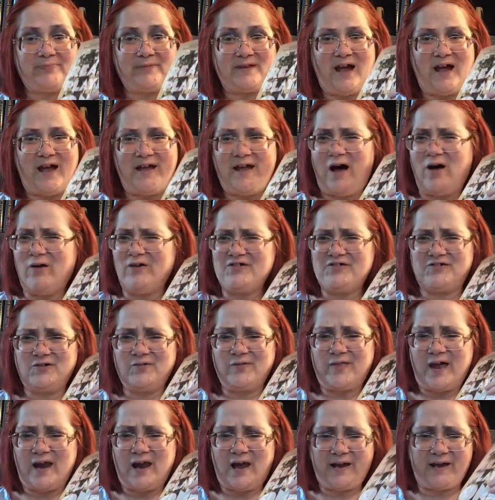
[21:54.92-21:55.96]
I always do
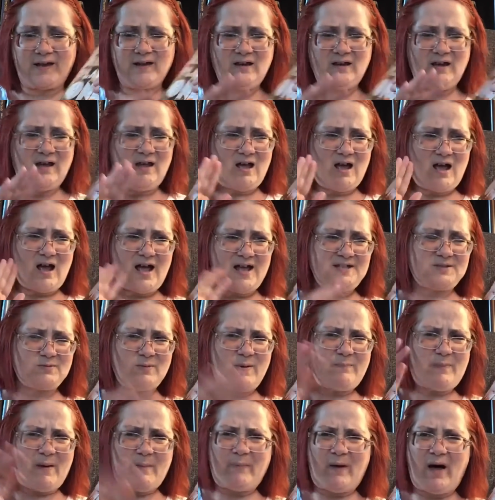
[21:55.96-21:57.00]
that. I, I
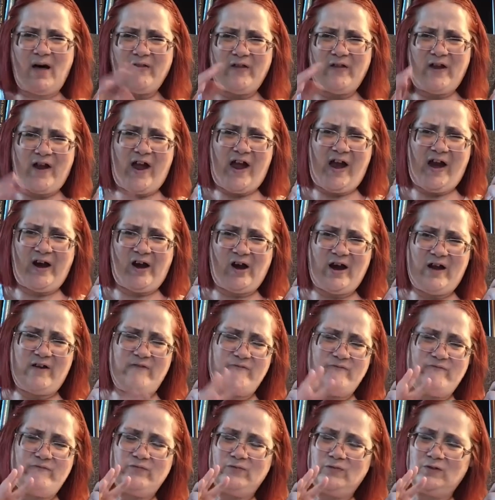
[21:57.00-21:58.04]
sweep up all the hair
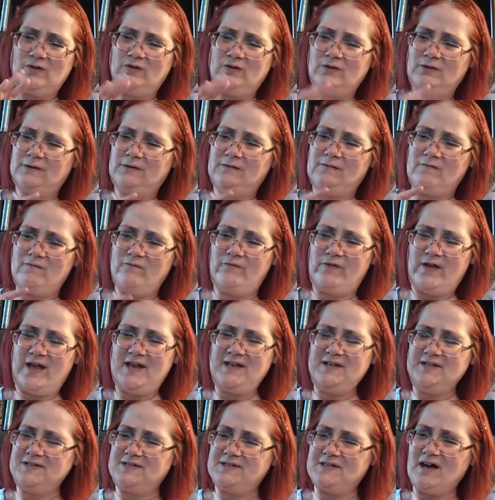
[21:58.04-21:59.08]
and
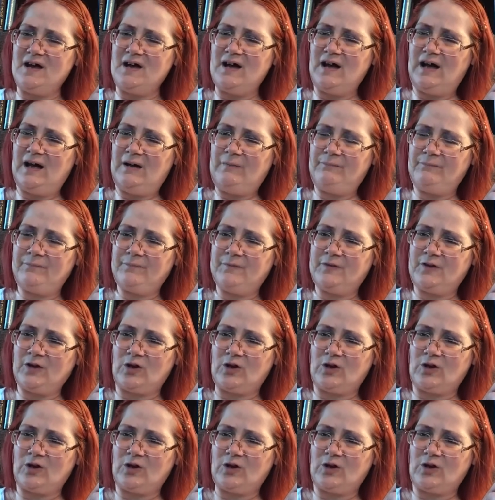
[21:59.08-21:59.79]
Vince, uh, the